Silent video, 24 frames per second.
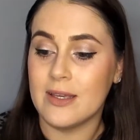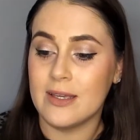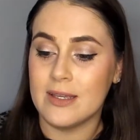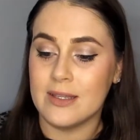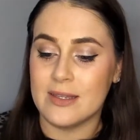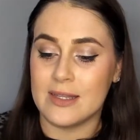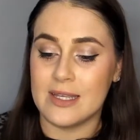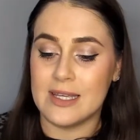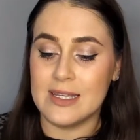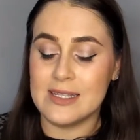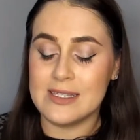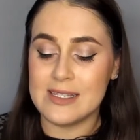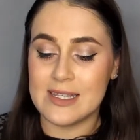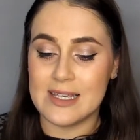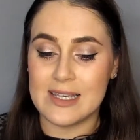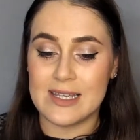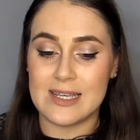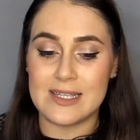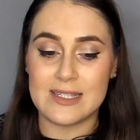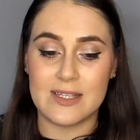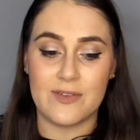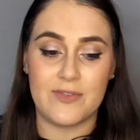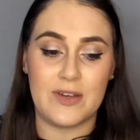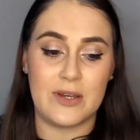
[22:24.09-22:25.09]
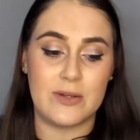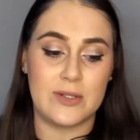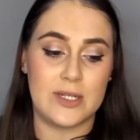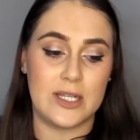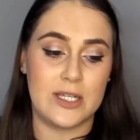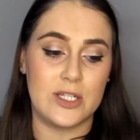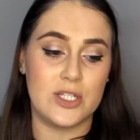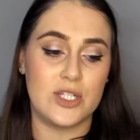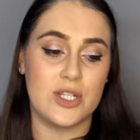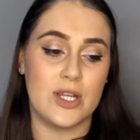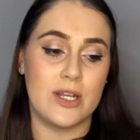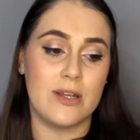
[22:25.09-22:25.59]
This is a
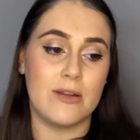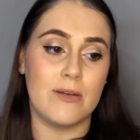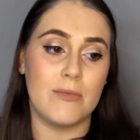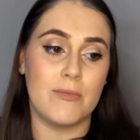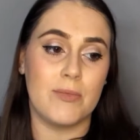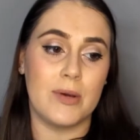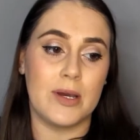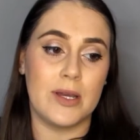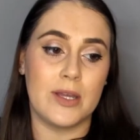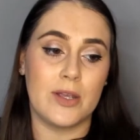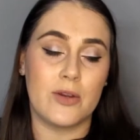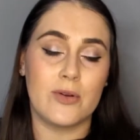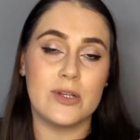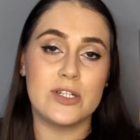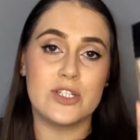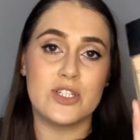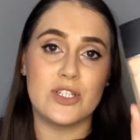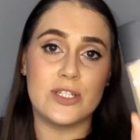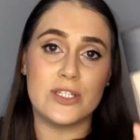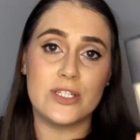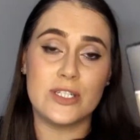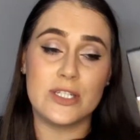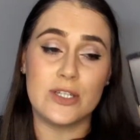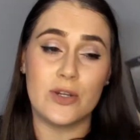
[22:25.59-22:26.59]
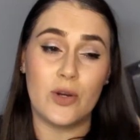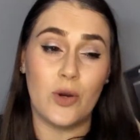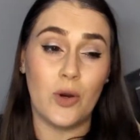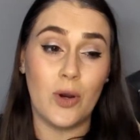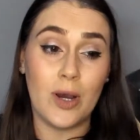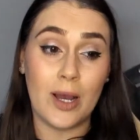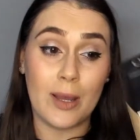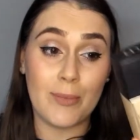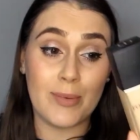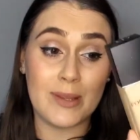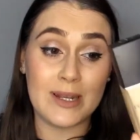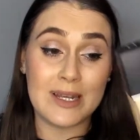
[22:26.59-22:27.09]
foundation by Christian Dior.
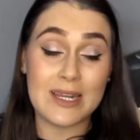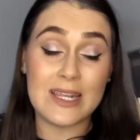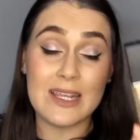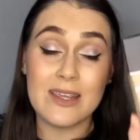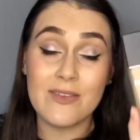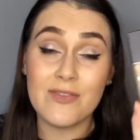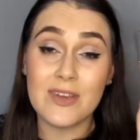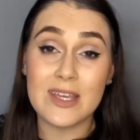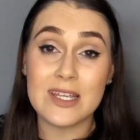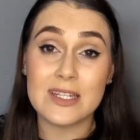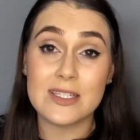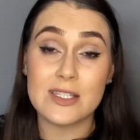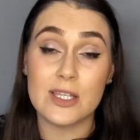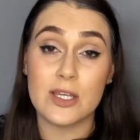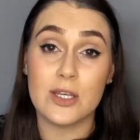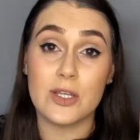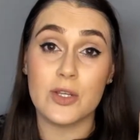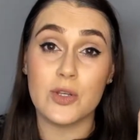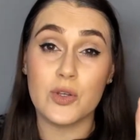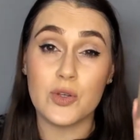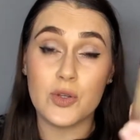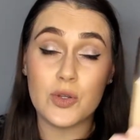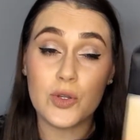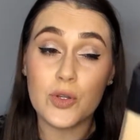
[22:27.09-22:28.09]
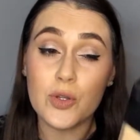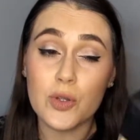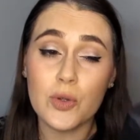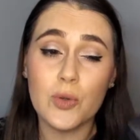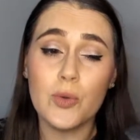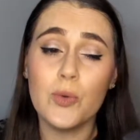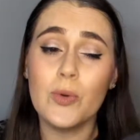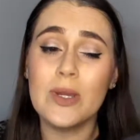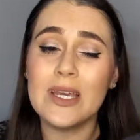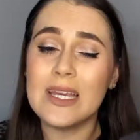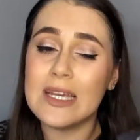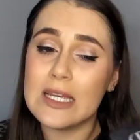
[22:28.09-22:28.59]
I believe it's a
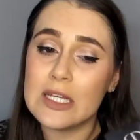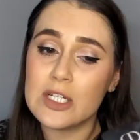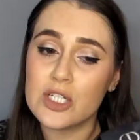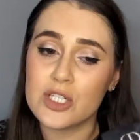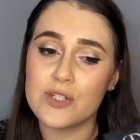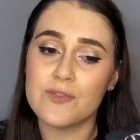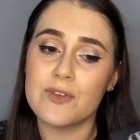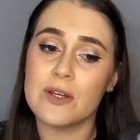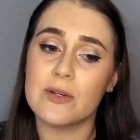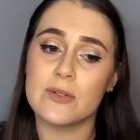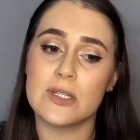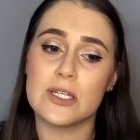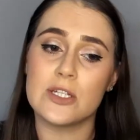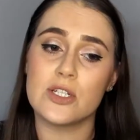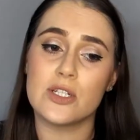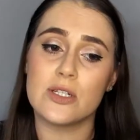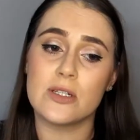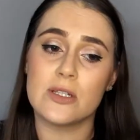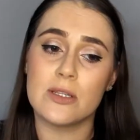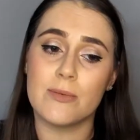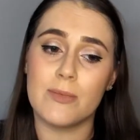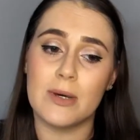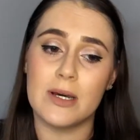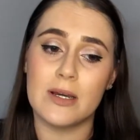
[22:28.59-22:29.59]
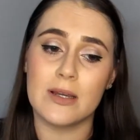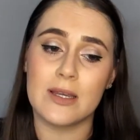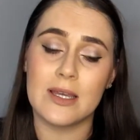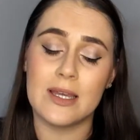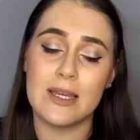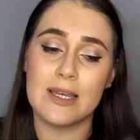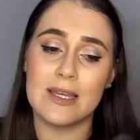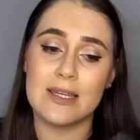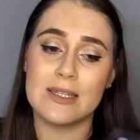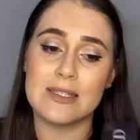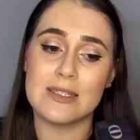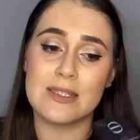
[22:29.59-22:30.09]
new-ish foundation to the
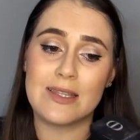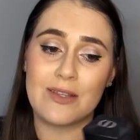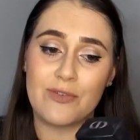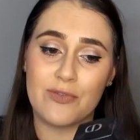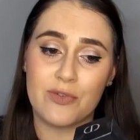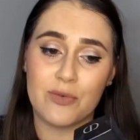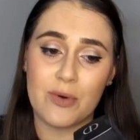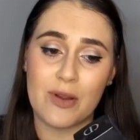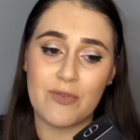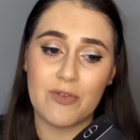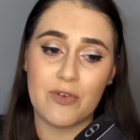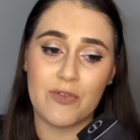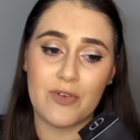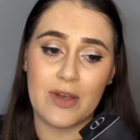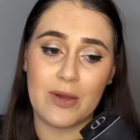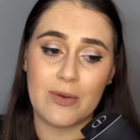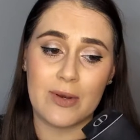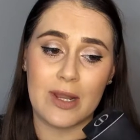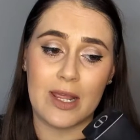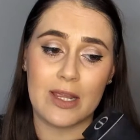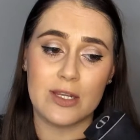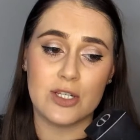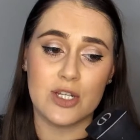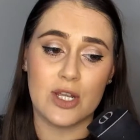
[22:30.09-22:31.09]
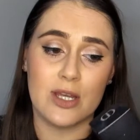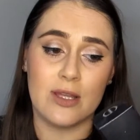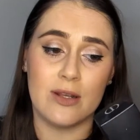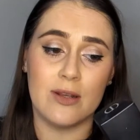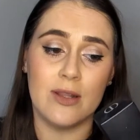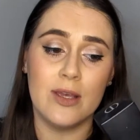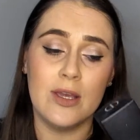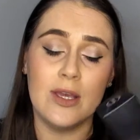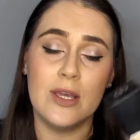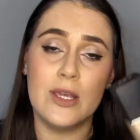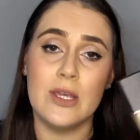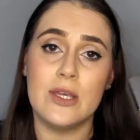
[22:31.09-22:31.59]
market. It's the Forever foundation.
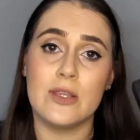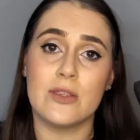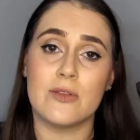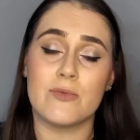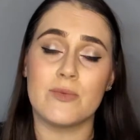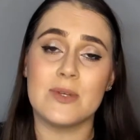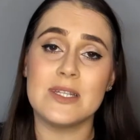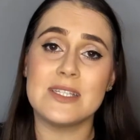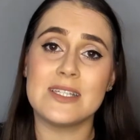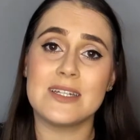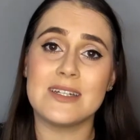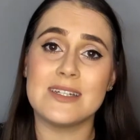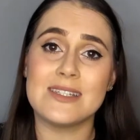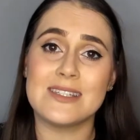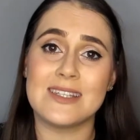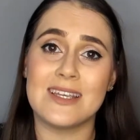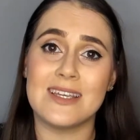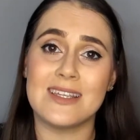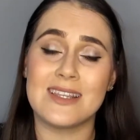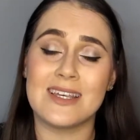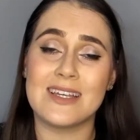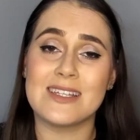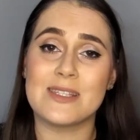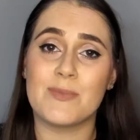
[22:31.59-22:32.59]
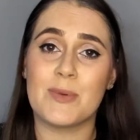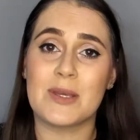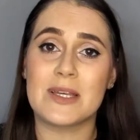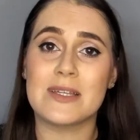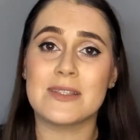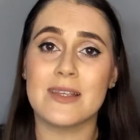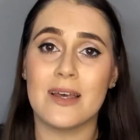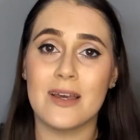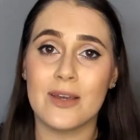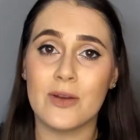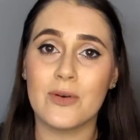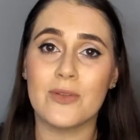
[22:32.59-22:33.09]
The reason I say that is because
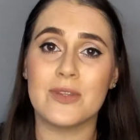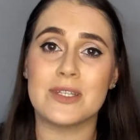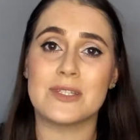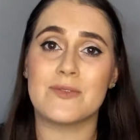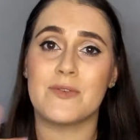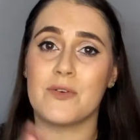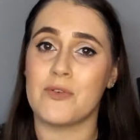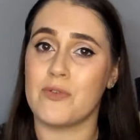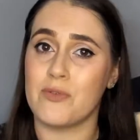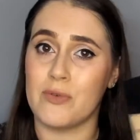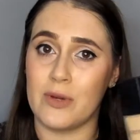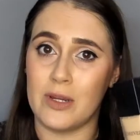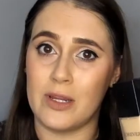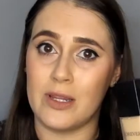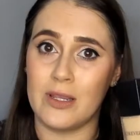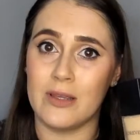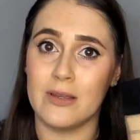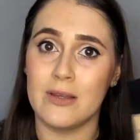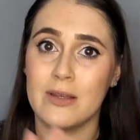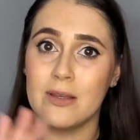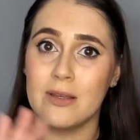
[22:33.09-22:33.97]
I got this for free.